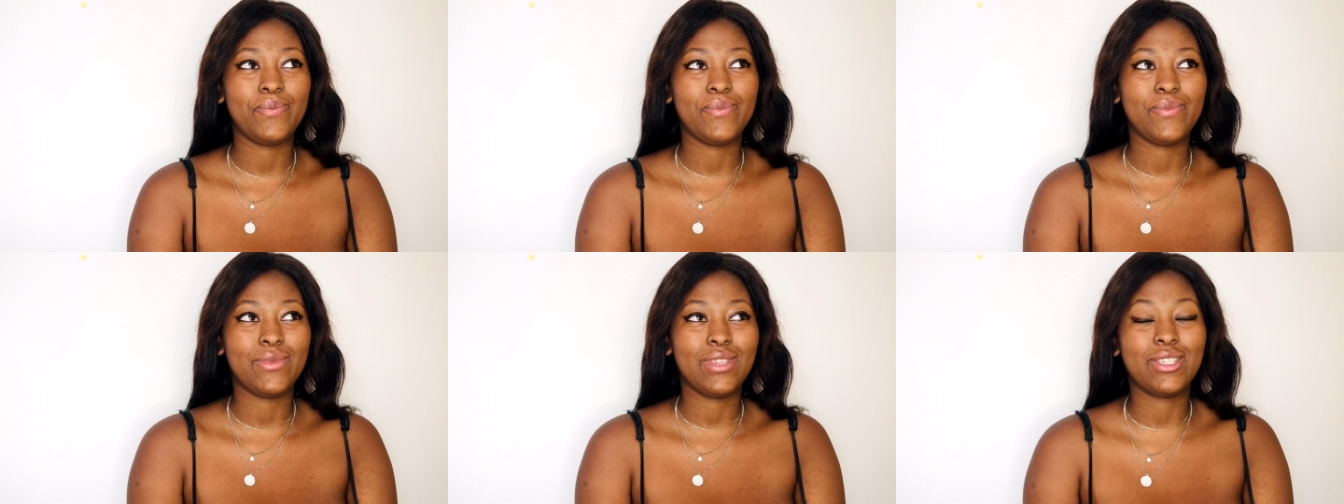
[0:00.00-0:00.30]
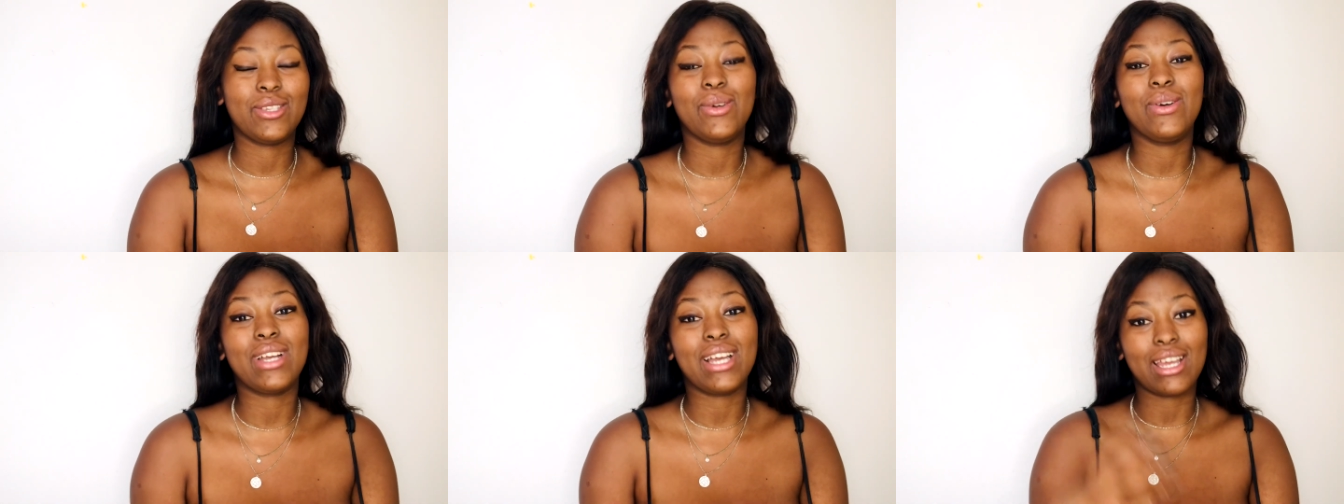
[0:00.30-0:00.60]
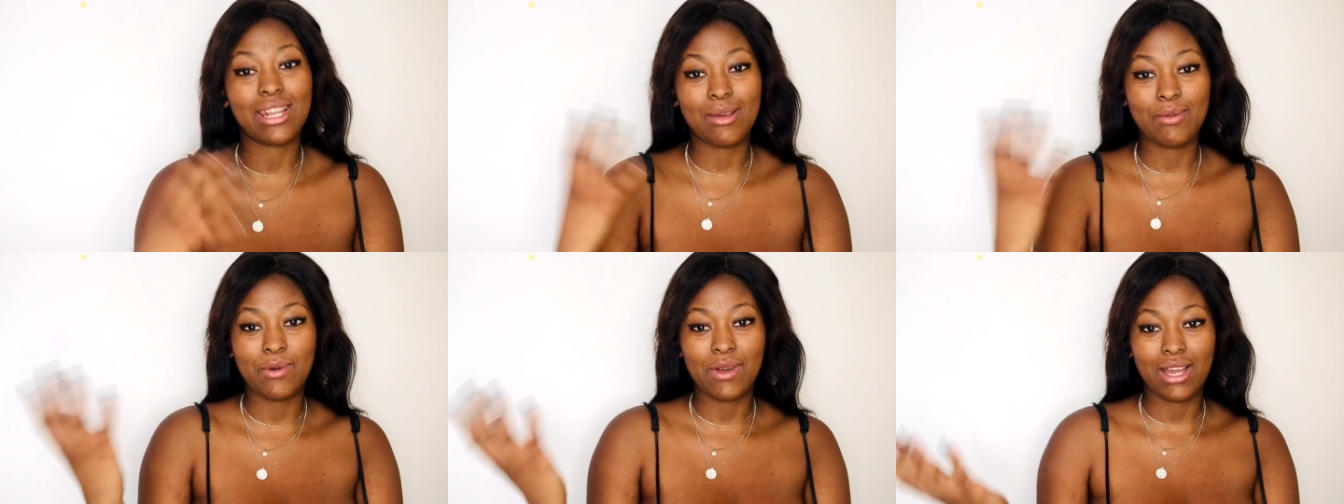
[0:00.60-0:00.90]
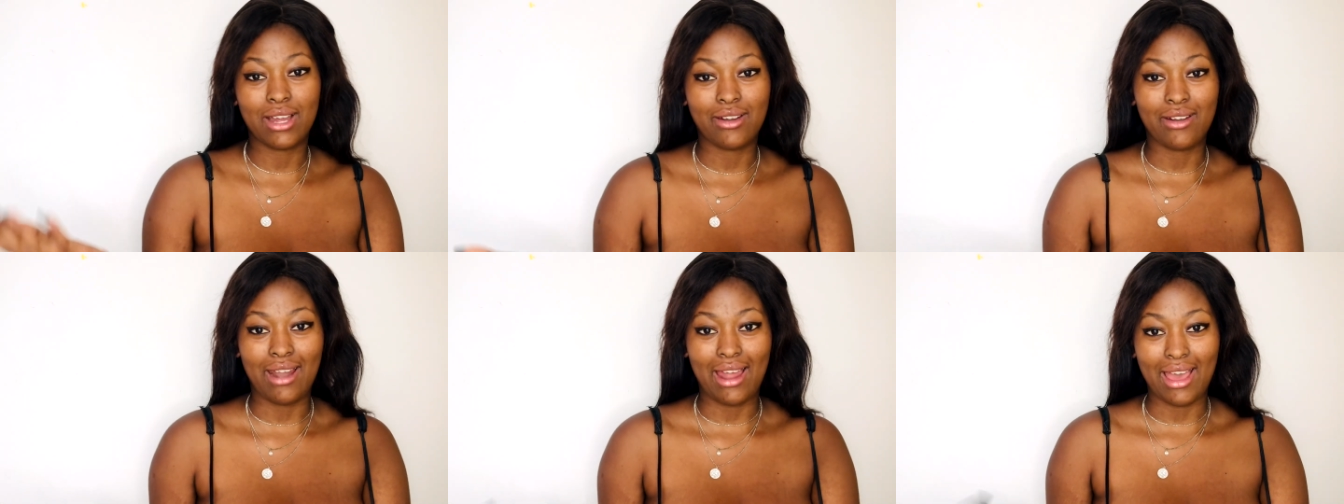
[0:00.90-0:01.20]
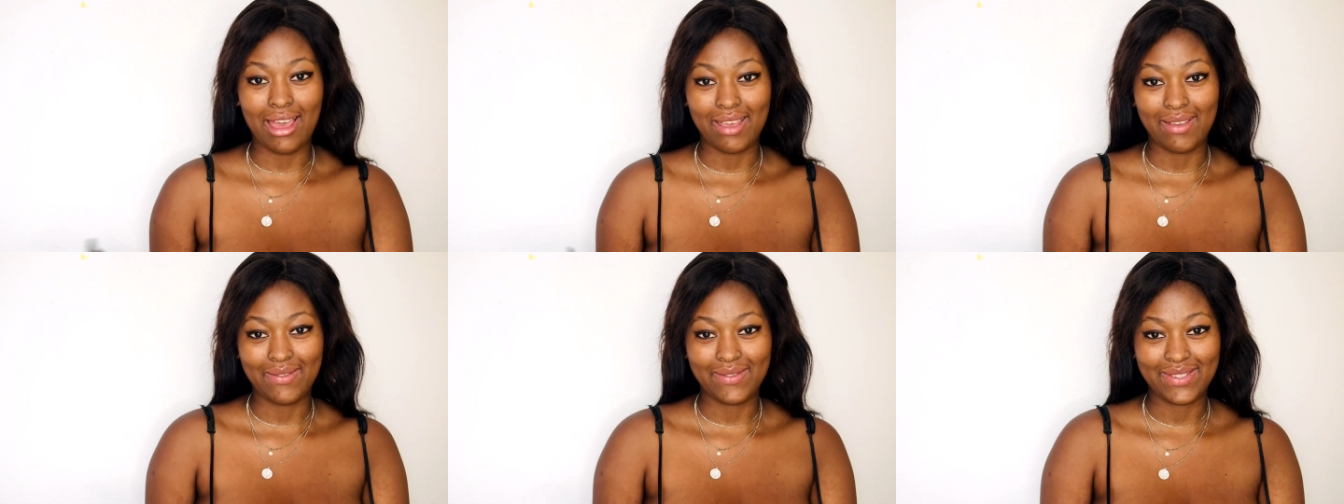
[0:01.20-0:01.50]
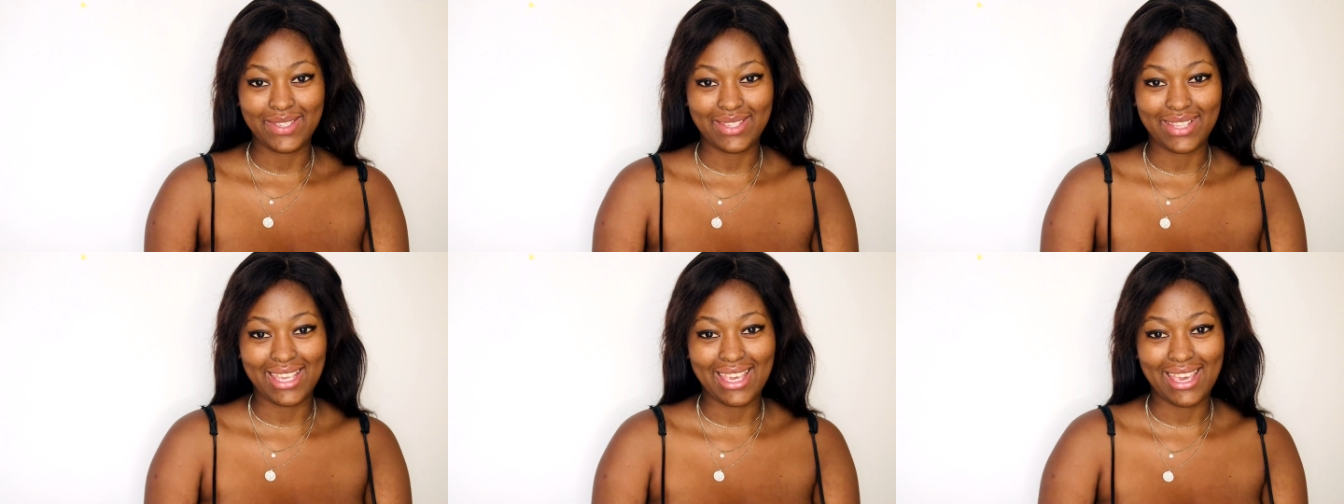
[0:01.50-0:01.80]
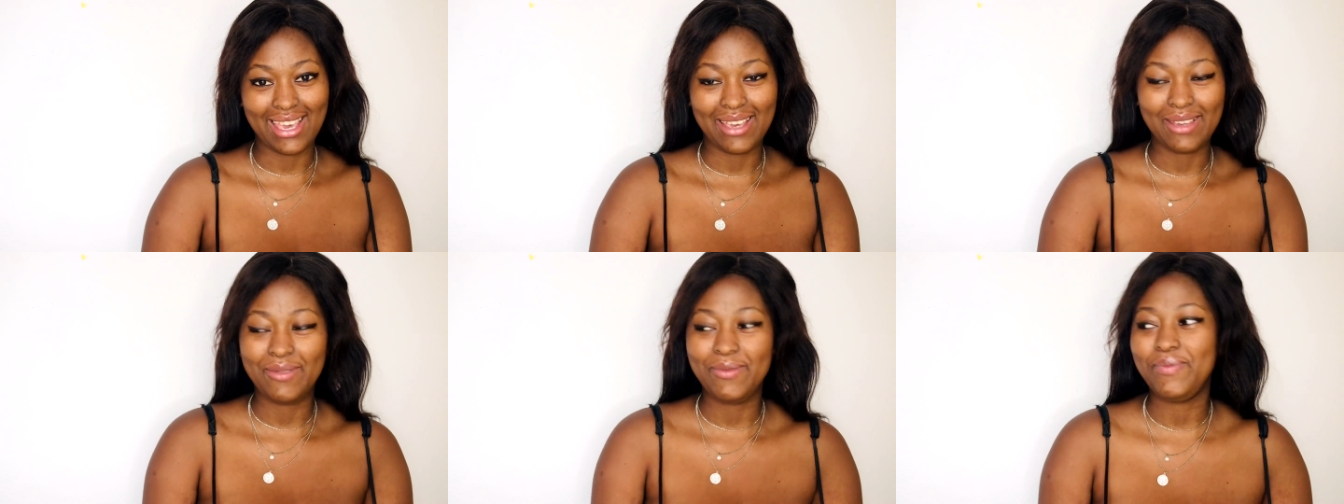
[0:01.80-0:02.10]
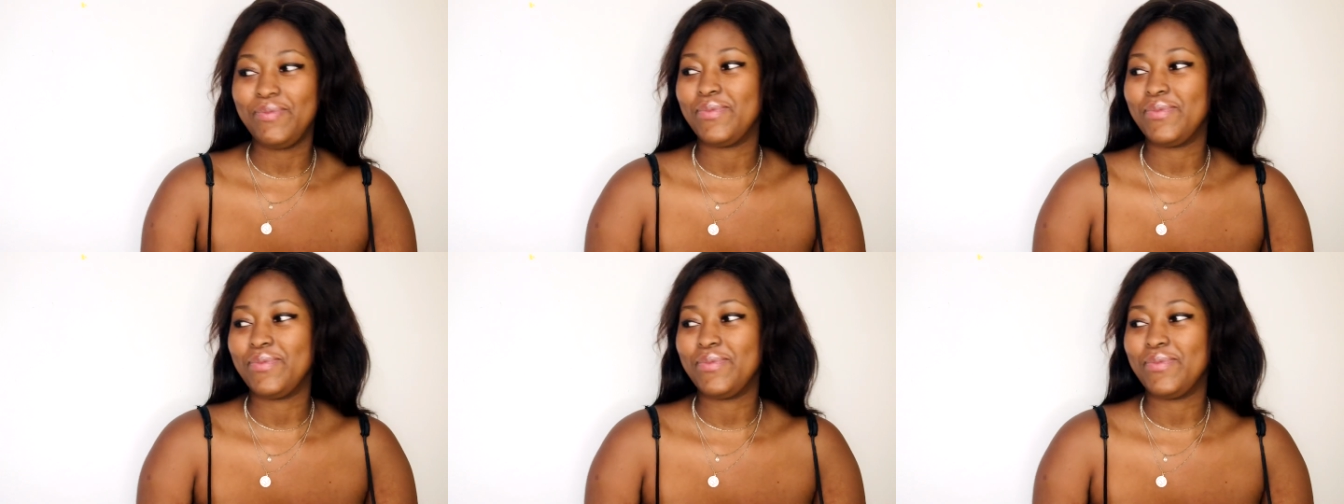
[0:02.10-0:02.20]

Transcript: so Karabo arrives, okay?